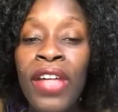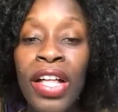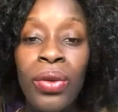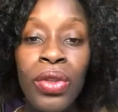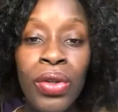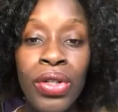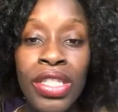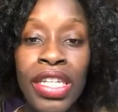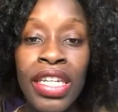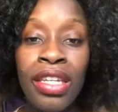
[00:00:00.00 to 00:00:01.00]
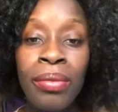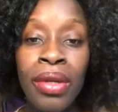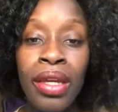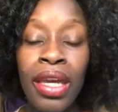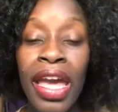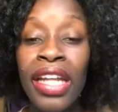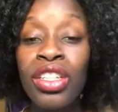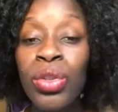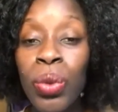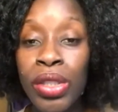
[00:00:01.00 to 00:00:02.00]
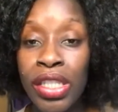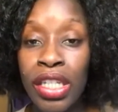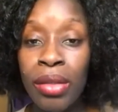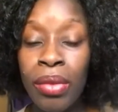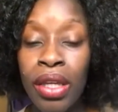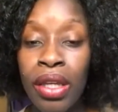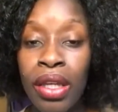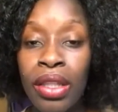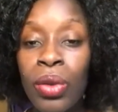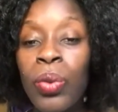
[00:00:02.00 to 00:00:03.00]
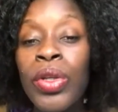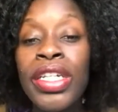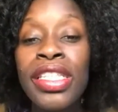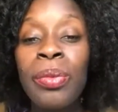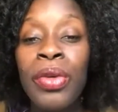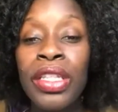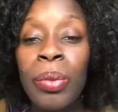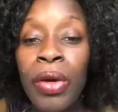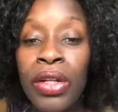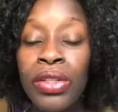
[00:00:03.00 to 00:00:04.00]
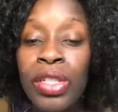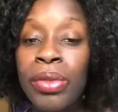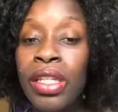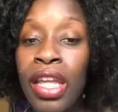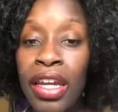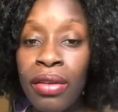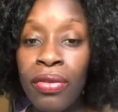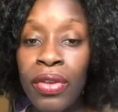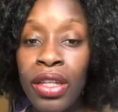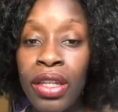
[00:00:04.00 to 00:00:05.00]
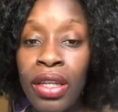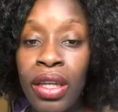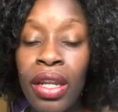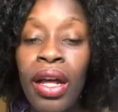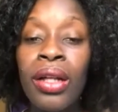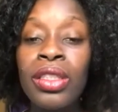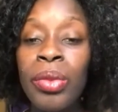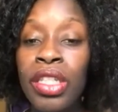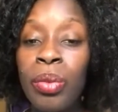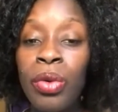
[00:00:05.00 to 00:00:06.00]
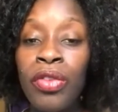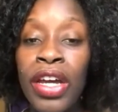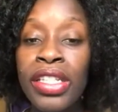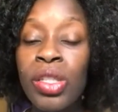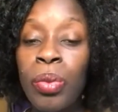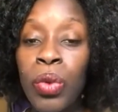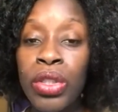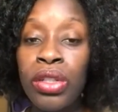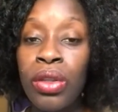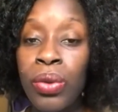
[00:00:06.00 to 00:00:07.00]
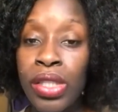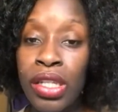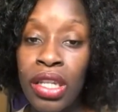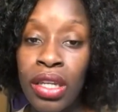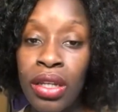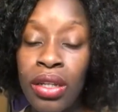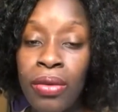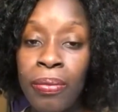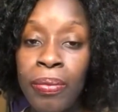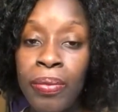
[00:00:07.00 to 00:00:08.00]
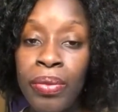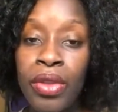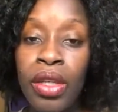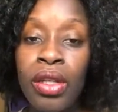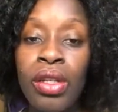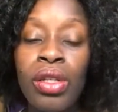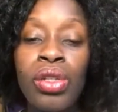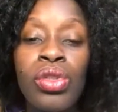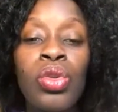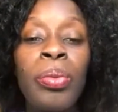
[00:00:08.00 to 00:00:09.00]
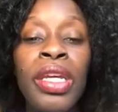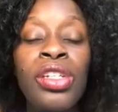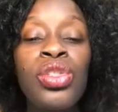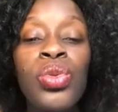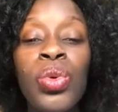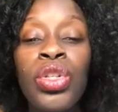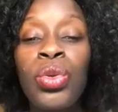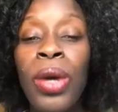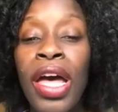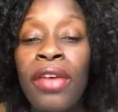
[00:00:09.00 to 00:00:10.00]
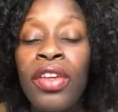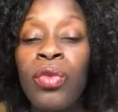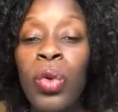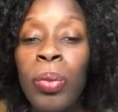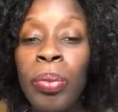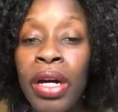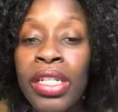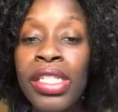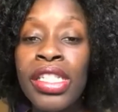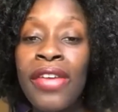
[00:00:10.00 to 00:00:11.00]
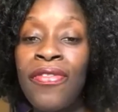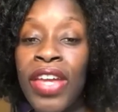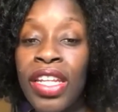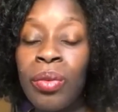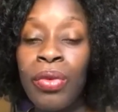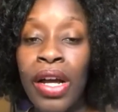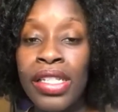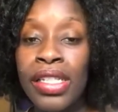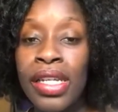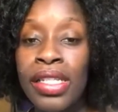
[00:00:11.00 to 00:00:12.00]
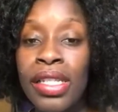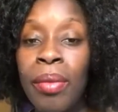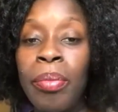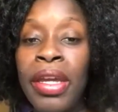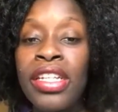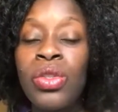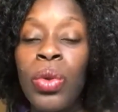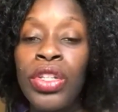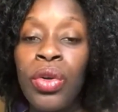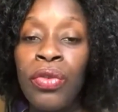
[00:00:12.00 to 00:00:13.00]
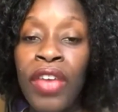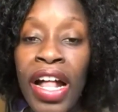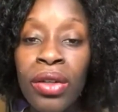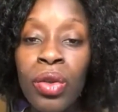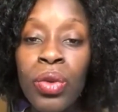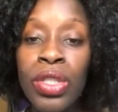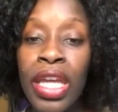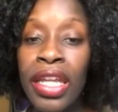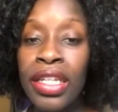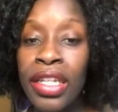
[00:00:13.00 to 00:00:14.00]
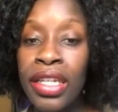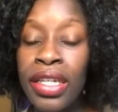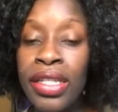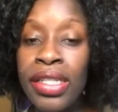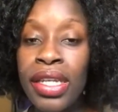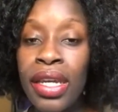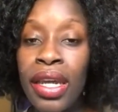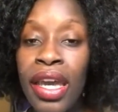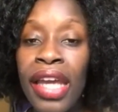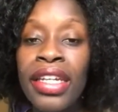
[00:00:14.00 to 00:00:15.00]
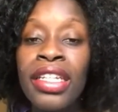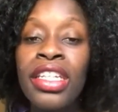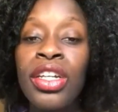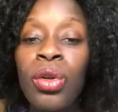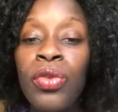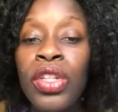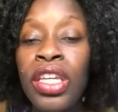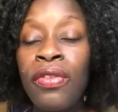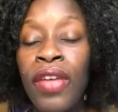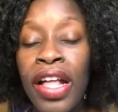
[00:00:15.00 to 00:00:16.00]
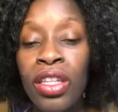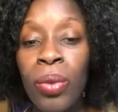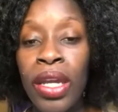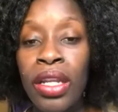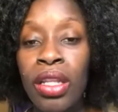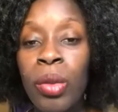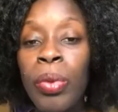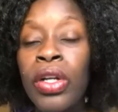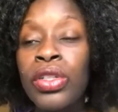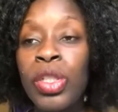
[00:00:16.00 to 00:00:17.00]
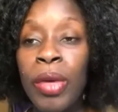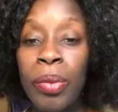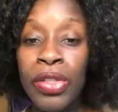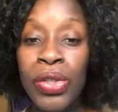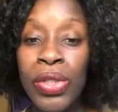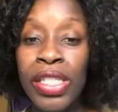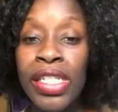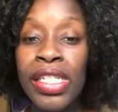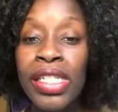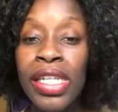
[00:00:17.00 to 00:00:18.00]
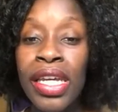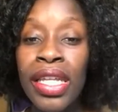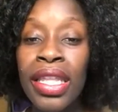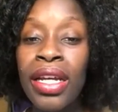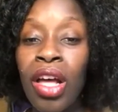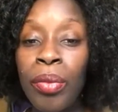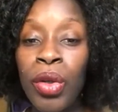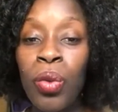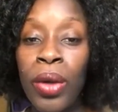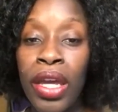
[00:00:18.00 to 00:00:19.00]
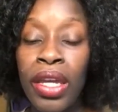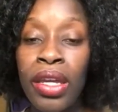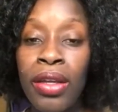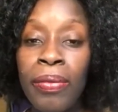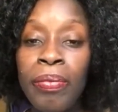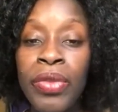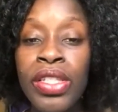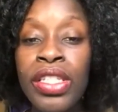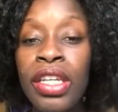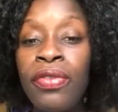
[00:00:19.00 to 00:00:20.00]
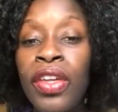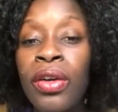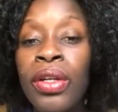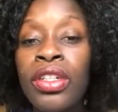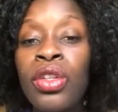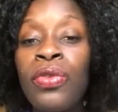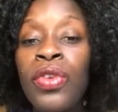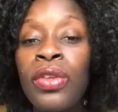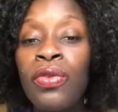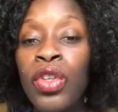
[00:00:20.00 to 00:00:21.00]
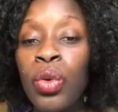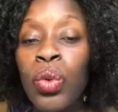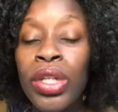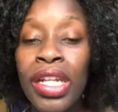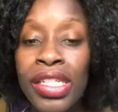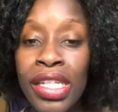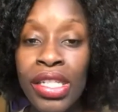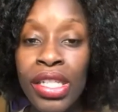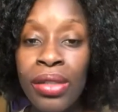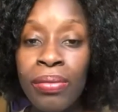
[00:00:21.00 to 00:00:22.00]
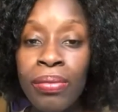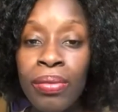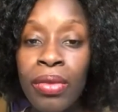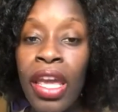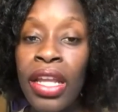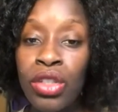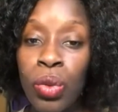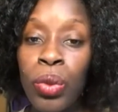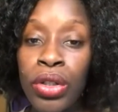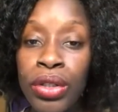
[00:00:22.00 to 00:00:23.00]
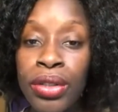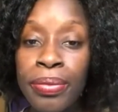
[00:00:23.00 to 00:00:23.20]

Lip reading: value their team and your team that are working to bring the partnership to life and ultimately provide support to those in need. So make sure you have a robust vetting process based on your values and needs and can carefully evaluate the partnership opportunities that come your way to see if they are a good fit for your organization and your work.